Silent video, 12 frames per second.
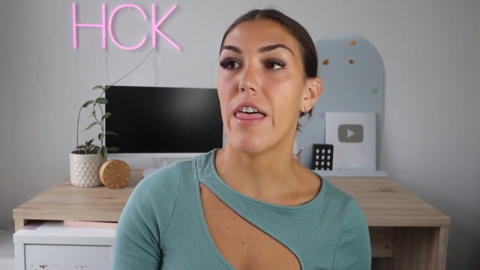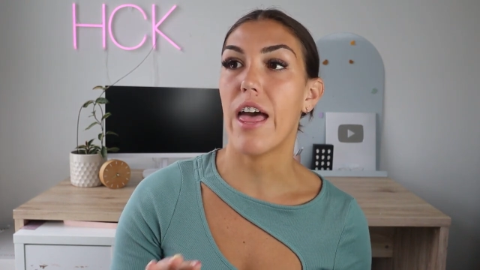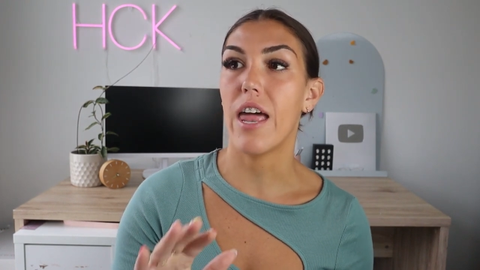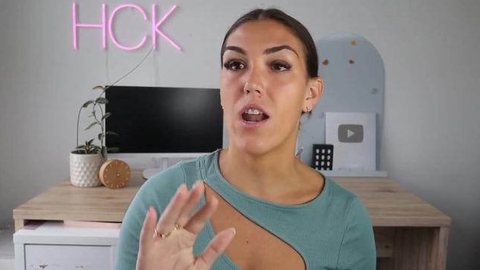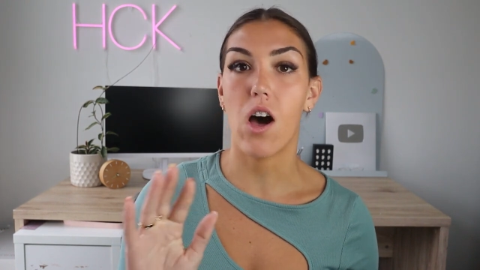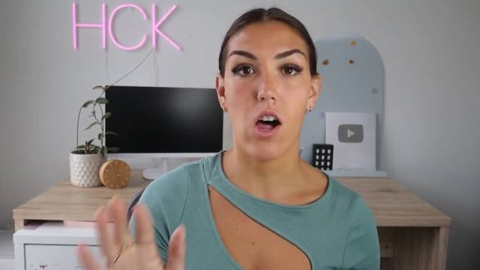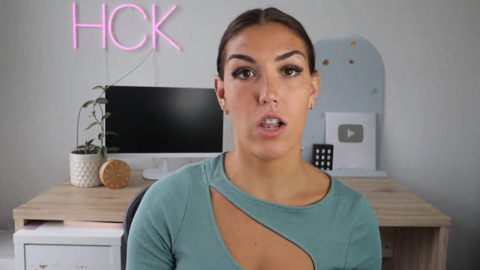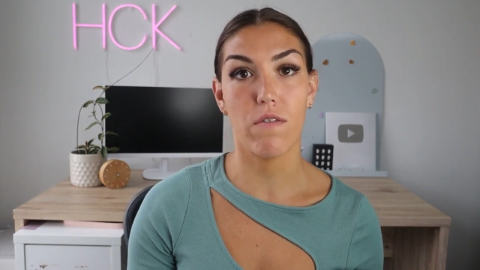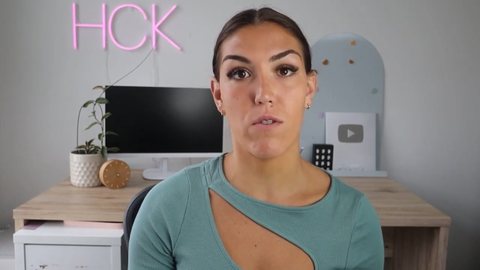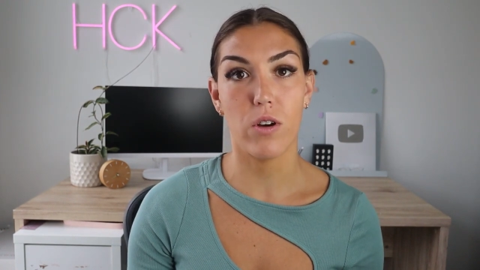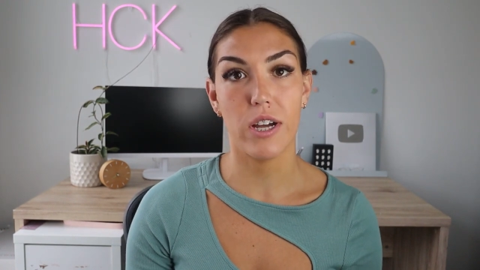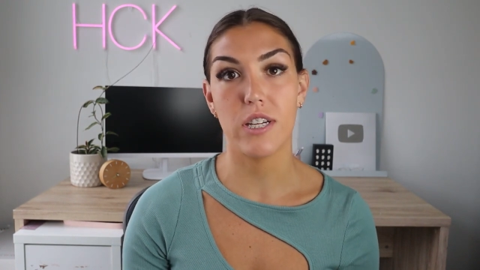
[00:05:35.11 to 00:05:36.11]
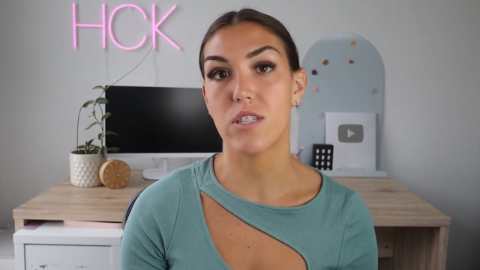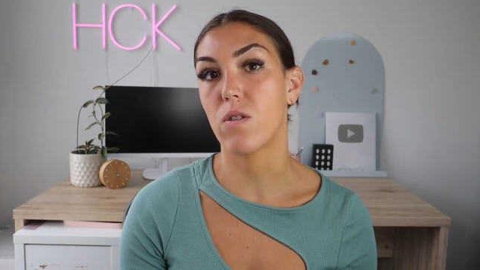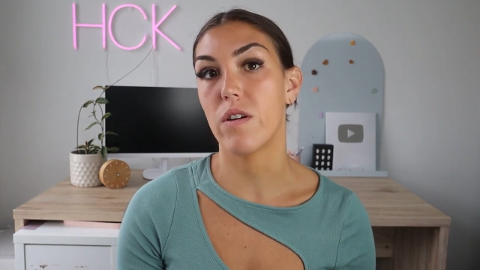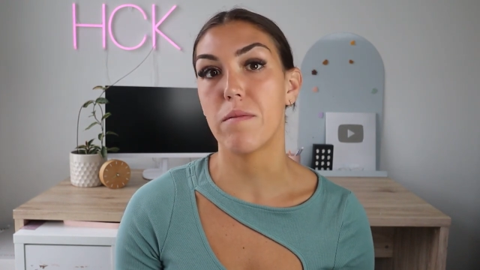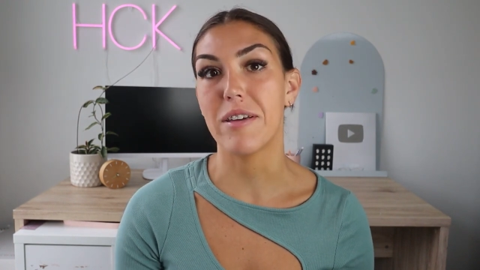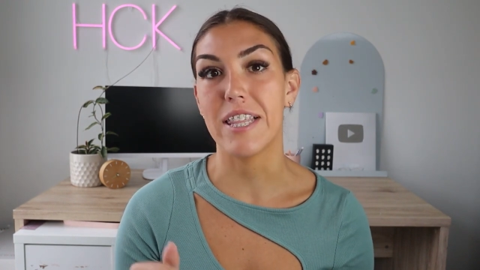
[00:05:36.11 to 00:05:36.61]
then olive oil is
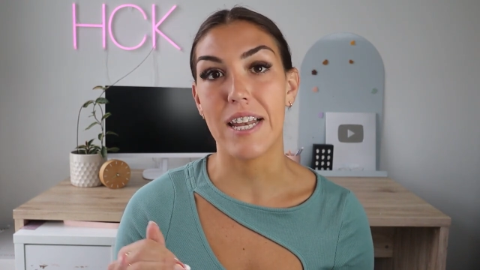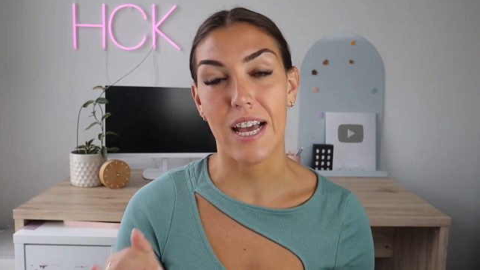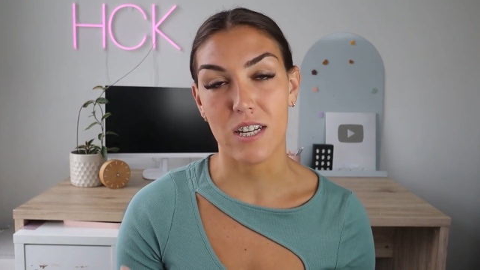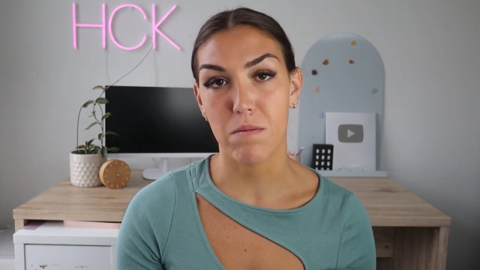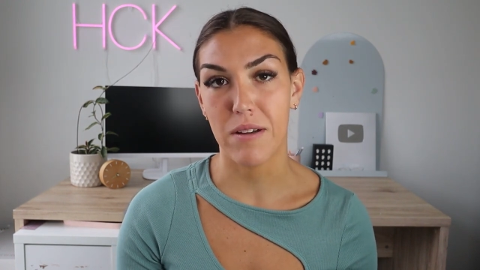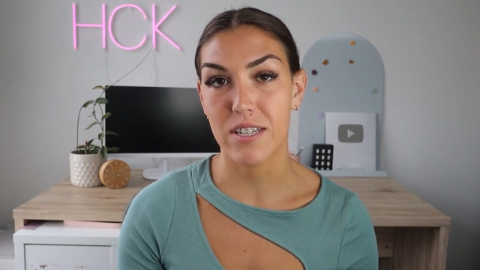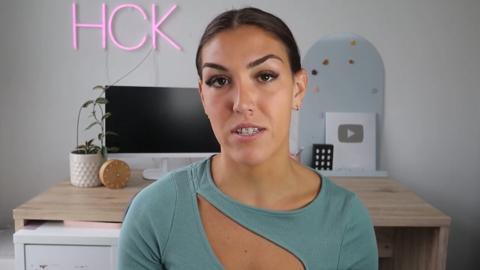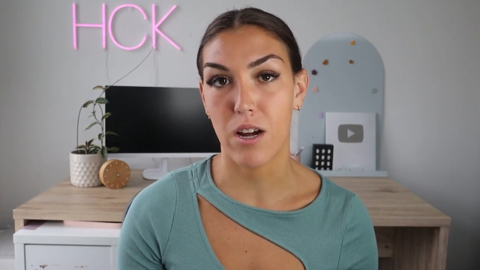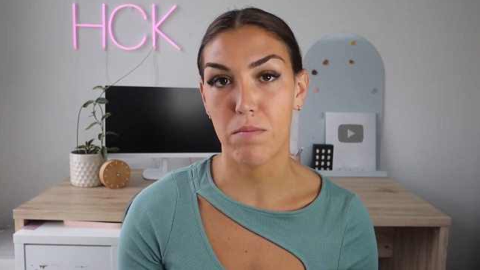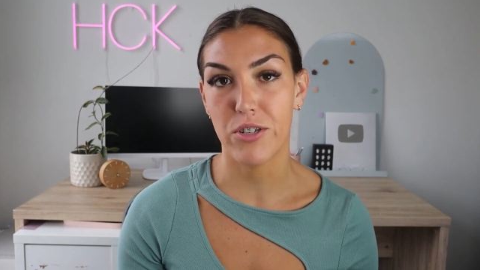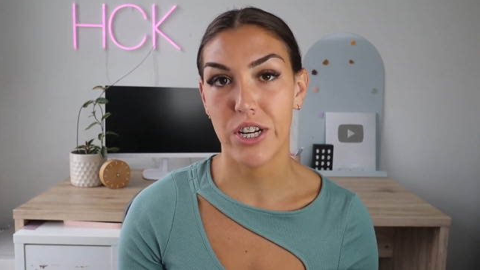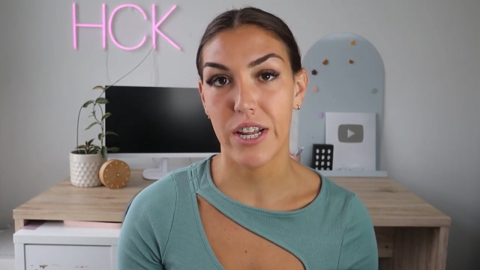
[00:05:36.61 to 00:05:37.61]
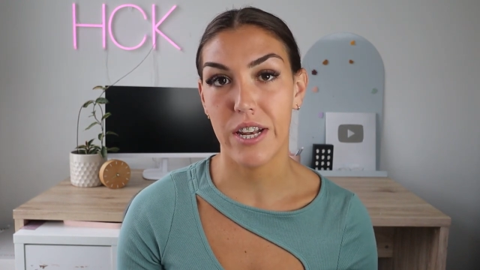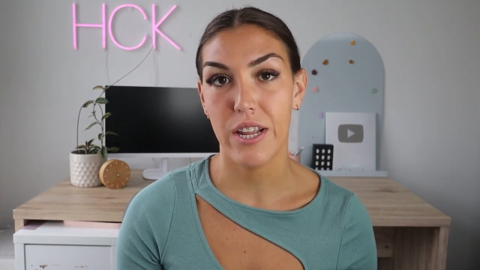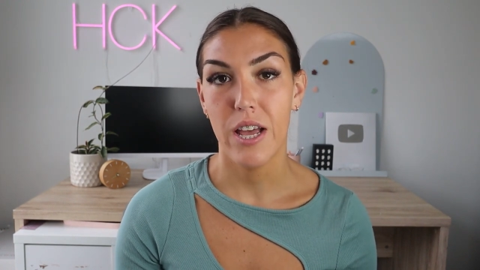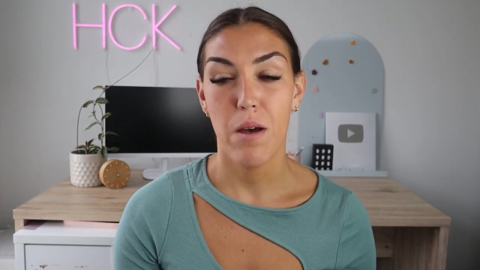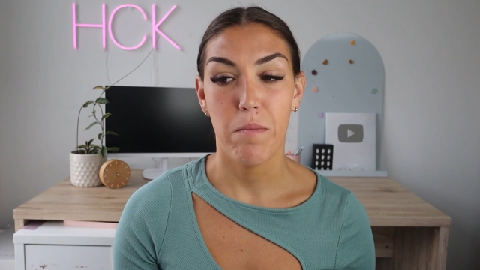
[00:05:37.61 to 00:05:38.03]
going to be the next best option,